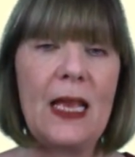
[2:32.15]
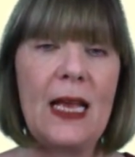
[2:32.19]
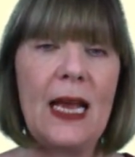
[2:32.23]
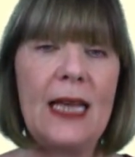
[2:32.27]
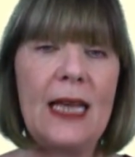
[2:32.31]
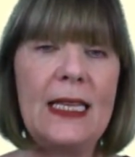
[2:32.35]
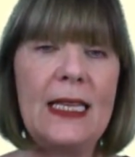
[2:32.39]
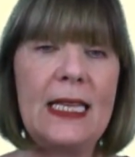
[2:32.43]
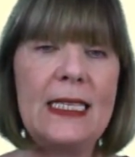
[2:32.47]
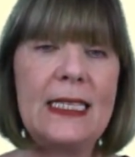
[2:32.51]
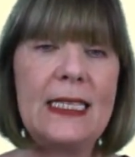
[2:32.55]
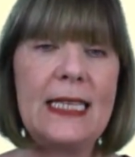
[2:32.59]

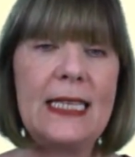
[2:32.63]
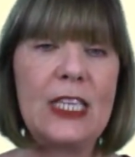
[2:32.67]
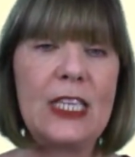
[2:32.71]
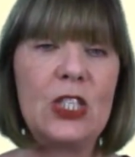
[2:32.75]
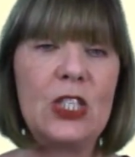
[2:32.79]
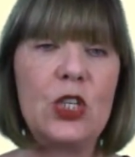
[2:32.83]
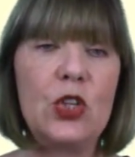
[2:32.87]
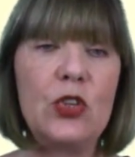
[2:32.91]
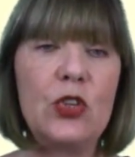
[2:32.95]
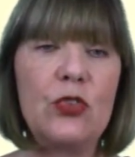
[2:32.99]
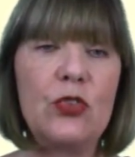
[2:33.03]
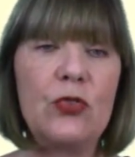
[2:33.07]
And then
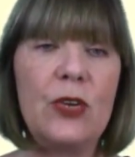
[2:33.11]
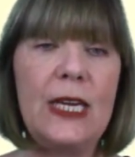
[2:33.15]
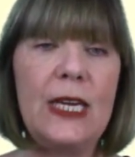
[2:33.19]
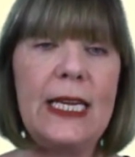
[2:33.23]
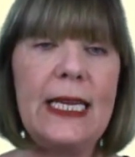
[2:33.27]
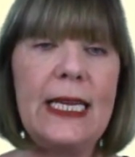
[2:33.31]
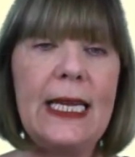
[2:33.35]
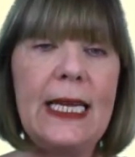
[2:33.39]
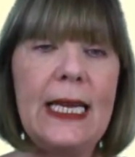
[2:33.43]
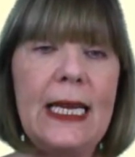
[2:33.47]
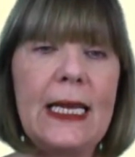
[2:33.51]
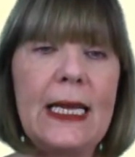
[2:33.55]
Section
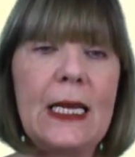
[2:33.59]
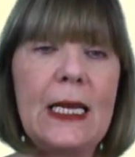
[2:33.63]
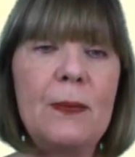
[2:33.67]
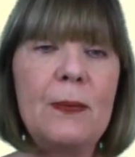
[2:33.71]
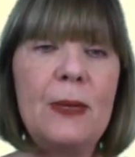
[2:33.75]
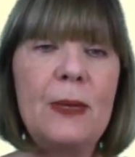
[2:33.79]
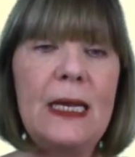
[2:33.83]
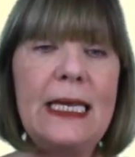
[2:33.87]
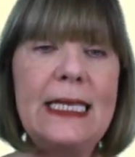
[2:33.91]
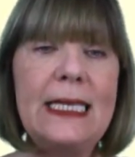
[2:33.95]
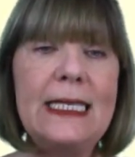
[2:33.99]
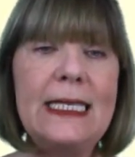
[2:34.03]
3,
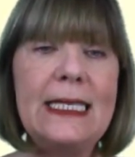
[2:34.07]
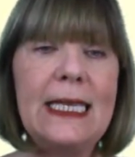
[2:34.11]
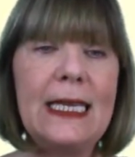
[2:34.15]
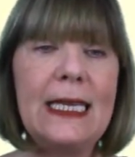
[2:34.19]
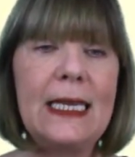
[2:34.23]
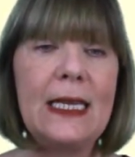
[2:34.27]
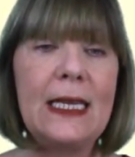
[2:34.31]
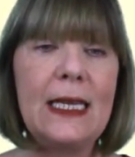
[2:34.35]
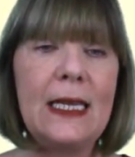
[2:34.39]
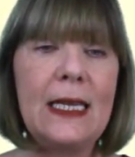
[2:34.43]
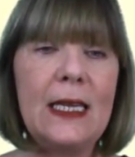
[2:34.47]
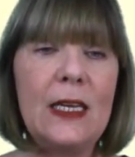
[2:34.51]

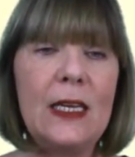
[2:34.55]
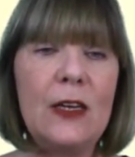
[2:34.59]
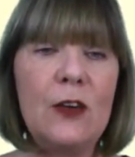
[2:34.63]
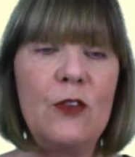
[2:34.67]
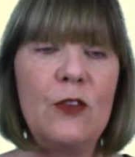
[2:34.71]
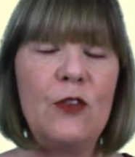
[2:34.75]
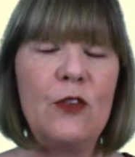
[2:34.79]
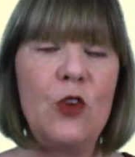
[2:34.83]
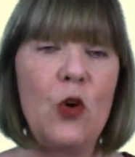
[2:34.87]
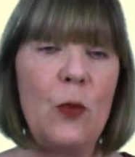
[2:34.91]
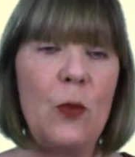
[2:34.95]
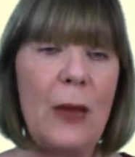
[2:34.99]
completing
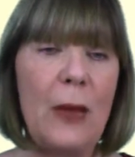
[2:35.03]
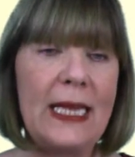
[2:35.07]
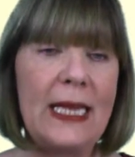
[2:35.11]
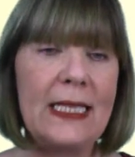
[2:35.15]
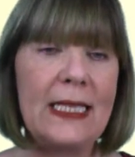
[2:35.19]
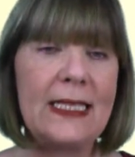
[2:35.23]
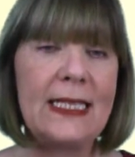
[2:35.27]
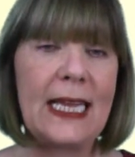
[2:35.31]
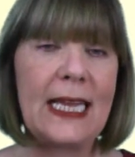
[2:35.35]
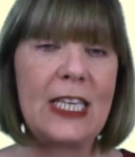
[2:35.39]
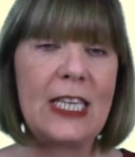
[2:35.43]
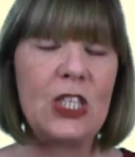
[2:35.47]
Form
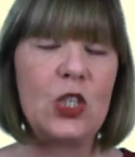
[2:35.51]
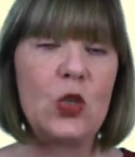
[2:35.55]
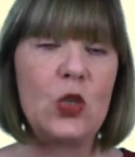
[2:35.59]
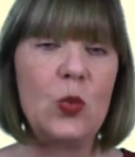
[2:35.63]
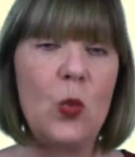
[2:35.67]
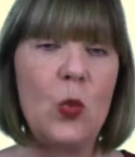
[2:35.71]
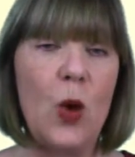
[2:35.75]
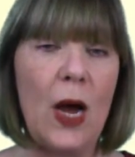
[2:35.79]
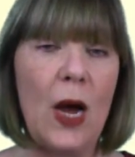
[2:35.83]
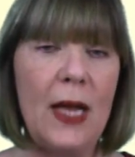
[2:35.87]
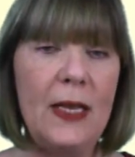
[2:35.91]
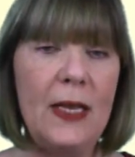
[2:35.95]
8
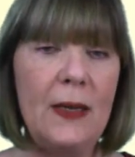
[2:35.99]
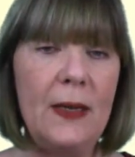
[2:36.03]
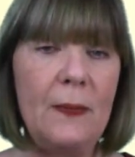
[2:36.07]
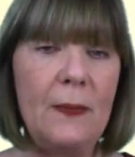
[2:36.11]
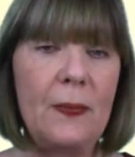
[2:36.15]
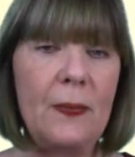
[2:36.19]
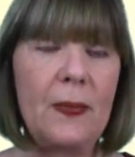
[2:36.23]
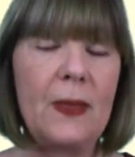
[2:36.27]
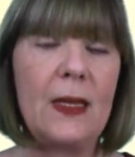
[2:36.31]
Section 1.